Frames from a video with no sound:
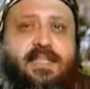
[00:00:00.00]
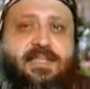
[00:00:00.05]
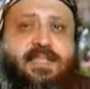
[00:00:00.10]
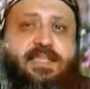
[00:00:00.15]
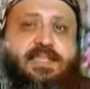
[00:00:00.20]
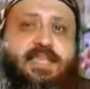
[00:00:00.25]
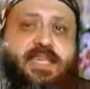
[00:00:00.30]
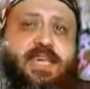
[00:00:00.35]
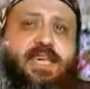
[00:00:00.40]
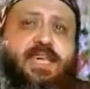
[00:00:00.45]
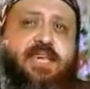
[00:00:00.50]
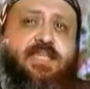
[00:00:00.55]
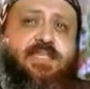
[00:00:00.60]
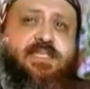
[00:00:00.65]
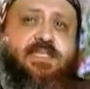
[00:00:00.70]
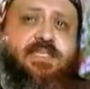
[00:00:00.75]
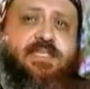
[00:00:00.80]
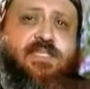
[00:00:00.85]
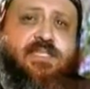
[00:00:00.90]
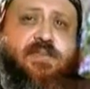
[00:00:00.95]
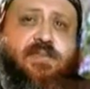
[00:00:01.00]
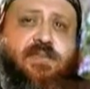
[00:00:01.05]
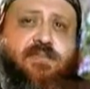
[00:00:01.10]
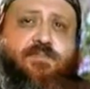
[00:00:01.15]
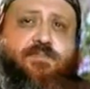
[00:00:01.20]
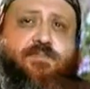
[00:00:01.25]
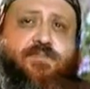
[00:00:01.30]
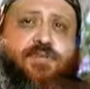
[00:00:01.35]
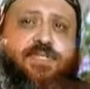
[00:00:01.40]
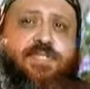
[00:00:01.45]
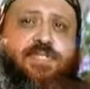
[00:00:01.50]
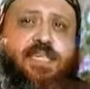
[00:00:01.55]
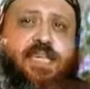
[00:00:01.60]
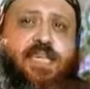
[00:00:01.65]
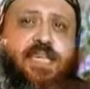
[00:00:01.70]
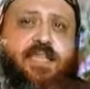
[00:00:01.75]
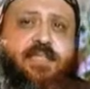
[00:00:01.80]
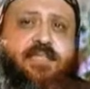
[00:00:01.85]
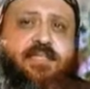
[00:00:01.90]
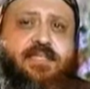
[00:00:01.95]
The deacons
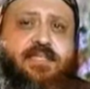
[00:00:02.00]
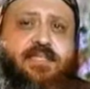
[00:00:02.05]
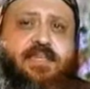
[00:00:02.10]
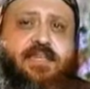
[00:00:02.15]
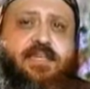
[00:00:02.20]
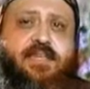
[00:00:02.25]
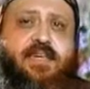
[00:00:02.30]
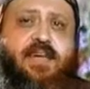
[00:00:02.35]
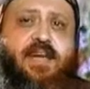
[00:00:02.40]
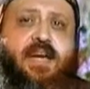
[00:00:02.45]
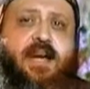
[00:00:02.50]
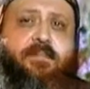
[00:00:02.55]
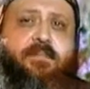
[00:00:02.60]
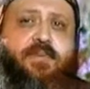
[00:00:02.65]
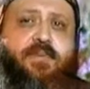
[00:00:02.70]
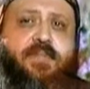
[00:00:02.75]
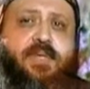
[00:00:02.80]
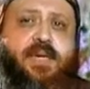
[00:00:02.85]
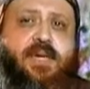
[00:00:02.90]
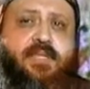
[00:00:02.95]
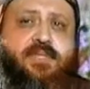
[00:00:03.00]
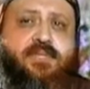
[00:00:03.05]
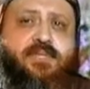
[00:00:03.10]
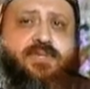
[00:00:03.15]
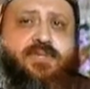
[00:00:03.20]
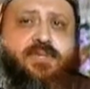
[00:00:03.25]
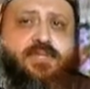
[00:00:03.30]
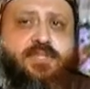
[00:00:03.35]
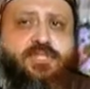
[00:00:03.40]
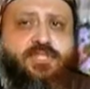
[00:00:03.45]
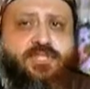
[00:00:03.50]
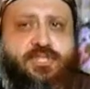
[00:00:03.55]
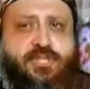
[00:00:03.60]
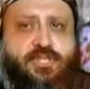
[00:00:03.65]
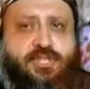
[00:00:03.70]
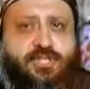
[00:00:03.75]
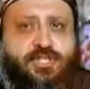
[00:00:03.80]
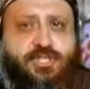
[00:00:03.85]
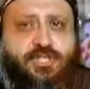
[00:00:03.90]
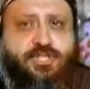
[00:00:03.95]
precede the couple into the
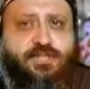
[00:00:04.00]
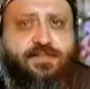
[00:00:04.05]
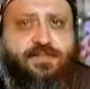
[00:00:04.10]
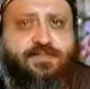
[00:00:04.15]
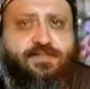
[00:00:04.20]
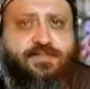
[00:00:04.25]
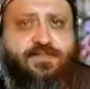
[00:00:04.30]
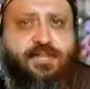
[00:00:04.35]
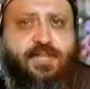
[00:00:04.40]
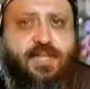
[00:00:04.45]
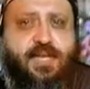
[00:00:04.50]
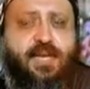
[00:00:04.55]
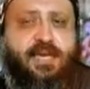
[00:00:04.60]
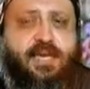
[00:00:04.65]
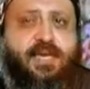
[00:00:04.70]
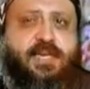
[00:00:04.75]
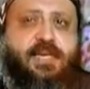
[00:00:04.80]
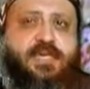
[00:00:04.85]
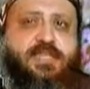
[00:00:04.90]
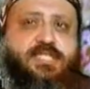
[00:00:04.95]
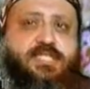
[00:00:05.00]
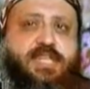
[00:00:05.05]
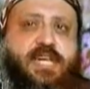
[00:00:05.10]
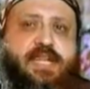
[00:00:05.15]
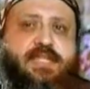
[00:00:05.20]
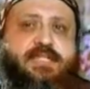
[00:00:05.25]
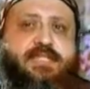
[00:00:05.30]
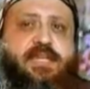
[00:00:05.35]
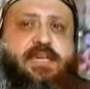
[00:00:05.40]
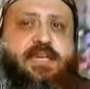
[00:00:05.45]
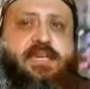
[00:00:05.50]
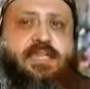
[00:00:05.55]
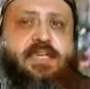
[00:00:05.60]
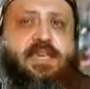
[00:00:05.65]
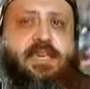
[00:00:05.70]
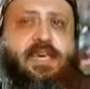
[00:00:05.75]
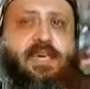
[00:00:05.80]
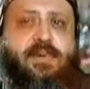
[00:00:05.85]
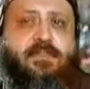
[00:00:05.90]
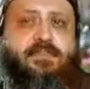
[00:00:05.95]
church, chanting
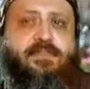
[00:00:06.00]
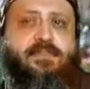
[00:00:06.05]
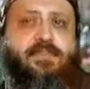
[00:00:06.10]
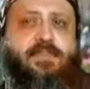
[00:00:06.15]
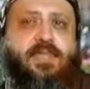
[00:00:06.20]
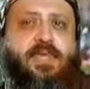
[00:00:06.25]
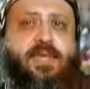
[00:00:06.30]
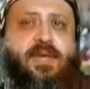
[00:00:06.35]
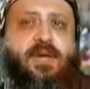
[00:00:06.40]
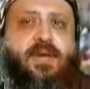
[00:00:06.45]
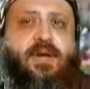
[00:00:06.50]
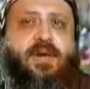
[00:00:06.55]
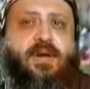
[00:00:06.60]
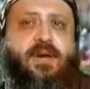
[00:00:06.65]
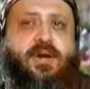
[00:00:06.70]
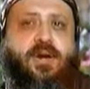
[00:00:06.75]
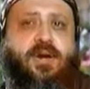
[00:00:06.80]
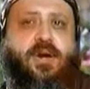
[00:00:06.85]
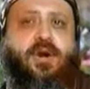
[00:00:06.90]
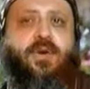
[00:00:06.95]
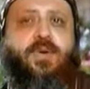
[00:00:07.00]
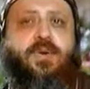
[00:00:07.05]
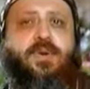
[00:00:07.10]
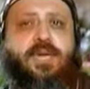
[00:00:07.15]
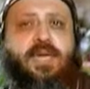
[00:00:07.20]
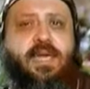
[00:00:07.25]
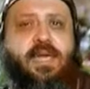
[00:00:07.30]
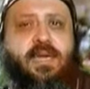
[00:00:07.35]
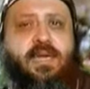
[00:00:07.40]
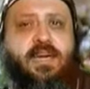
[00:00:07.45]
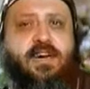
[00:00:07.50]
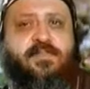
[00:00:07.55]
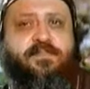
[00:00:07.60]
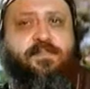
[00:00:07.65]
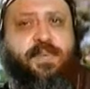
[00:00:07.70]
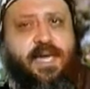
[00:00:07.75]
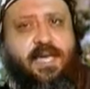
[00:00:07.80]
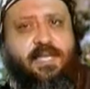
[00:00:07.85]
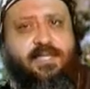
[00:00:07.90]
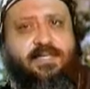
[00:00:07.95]
the hymn, O King of
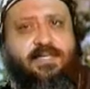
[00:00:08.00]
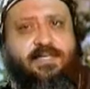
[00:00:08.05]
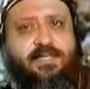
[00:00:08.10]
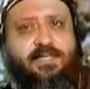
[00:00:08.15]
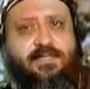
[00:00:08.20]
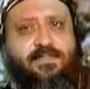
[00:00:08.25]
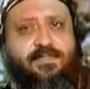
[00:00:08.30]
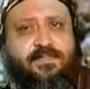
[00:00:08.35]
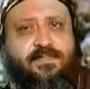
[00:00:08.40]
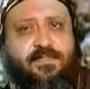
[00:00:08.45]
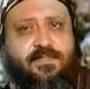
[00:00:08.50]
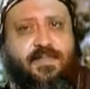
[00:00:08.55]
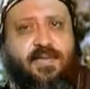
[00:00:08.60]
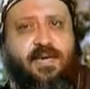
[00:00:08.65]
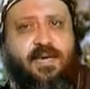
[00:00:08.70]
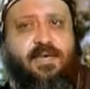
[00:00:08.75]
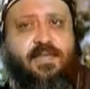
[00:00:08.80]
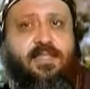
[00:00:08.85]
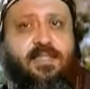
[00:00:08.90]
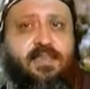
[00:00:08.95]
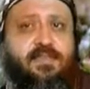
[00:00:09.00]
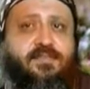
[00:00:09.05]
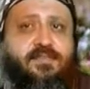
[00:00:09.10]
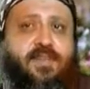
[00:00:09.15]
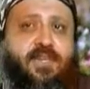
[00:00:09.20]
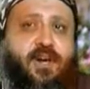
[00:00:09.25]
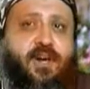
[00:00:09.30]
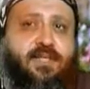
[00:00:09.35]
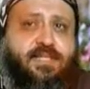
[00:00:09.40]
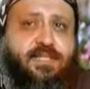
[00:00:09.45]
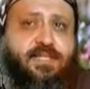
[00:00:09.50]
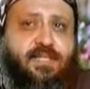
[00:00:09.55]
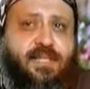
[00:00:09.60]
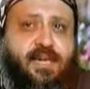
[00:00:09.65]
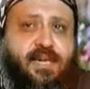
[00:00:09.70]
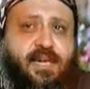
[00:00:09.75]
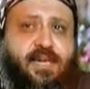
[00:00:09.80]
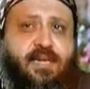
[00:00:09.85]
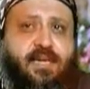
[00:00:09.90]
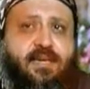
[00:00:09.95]
Peace. The
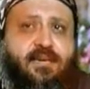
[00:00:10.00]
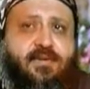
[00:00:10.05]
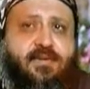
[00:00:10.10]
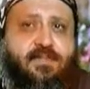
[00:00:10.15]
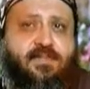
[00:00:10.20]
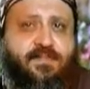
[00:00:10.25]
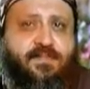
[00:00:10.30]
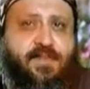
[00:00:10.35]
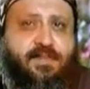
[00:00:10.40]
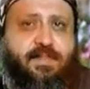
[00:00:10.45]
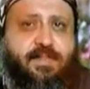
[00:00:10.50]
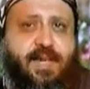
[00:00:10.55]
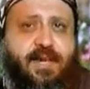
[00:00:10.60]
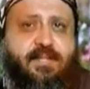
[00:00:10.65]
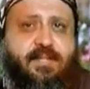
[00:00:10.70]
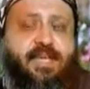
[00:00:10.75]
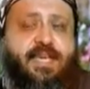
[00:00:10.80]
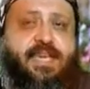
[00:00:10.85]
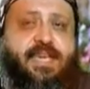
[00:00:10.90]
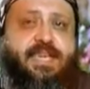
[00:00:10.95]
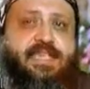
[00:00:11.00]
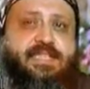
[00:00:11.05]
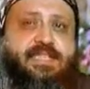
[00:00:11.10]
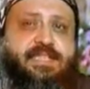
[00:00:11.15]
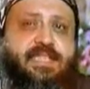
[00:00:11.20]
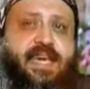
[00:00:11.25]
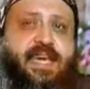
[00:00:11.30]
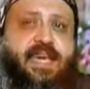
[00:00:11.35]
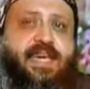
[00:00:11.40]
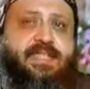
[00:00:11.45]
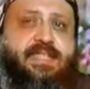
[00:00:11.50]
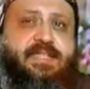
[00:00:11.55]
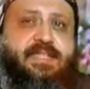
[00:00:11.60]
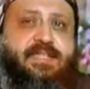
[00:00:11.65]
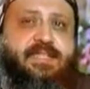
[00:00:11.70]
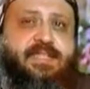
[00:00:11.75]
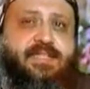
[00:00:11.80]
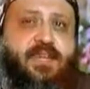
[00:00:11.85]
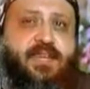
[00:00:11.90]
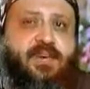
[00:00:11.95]
fiancée, or the female,
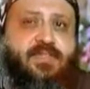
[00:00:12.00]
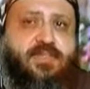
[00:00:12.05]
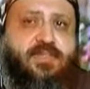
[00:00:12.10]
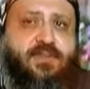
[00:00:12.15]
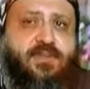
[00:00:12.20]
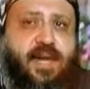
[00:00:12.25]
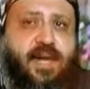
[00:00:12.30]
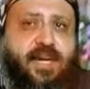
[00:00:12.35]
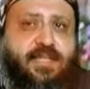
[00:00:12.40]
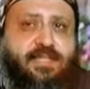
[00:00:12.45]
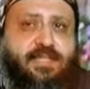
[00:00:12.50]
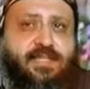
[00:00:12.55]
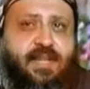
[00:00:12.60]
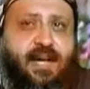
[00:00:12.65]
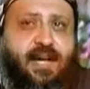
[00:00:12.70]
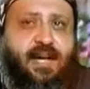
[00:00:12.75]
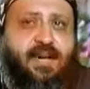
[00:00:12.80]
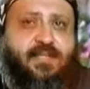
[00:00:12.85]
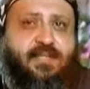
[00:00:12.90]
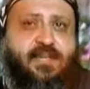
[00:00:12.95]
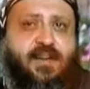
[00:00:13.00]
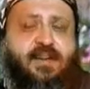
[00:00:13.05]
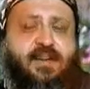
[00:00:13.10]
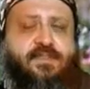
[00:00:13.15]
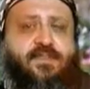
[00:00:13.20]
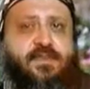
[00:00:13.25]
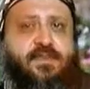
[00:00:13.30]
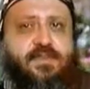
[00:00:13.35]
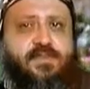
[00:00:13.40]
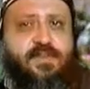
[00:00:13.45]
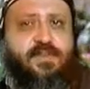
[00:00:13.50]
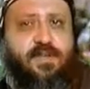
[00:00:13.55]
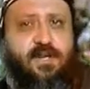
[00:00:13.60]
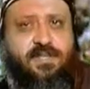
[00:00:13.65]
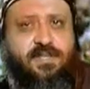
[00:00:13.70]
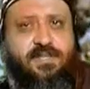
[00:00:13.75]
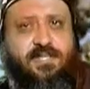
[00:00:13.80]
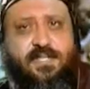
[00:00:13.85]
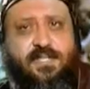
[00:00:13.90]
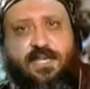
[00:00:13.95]
stands on the right side of her
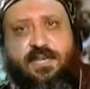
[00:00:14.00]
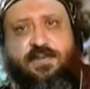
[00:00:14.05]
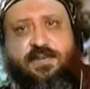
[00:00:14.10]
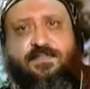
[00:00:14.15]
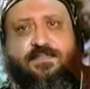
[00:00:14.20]
fiancé,